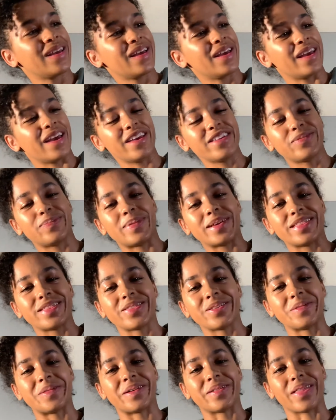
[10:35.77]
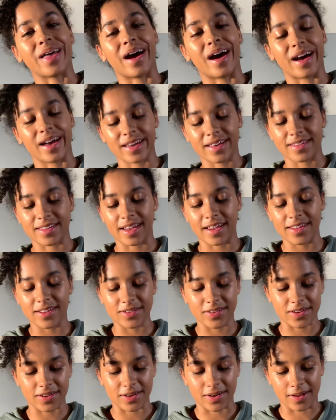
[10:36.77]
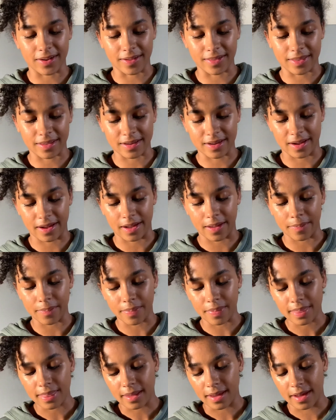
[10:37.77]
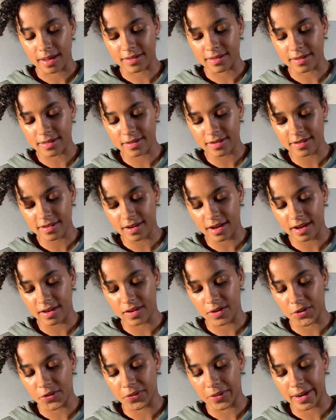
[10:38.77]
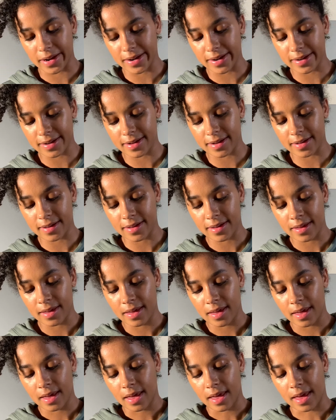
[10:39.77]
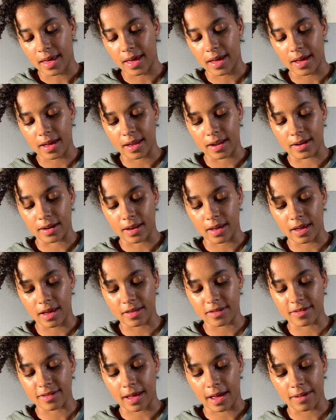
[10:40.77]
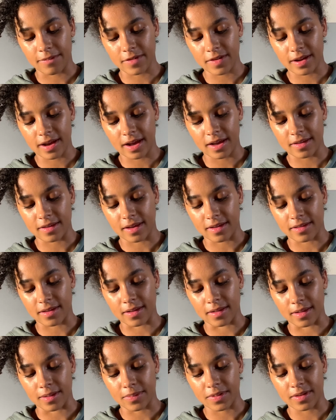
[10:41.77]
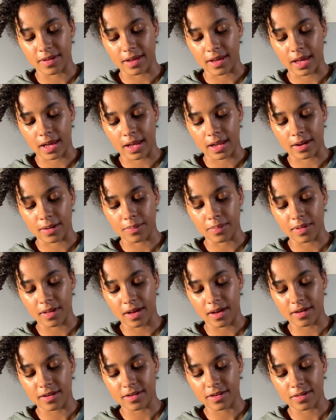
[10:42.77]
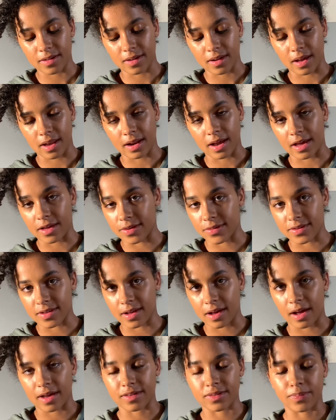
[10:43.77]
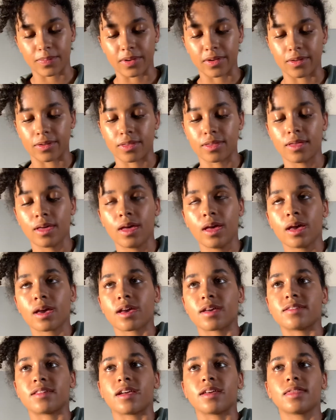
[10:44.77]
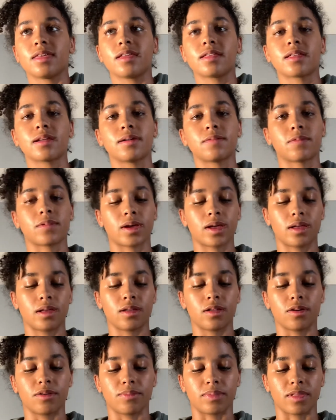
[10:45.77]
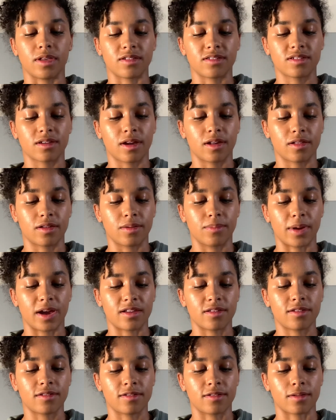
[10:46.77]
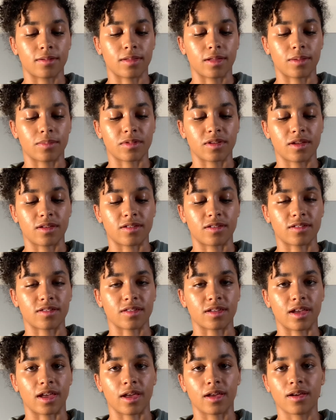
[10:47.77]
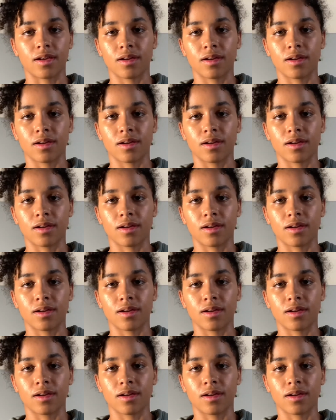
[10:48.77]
it's been through a lot because I use her all the time. It's in the shade Quirk, and it's advertised as a lipstick and a blush, and I use it as both because I think that when your blush color matches your lips, it just like,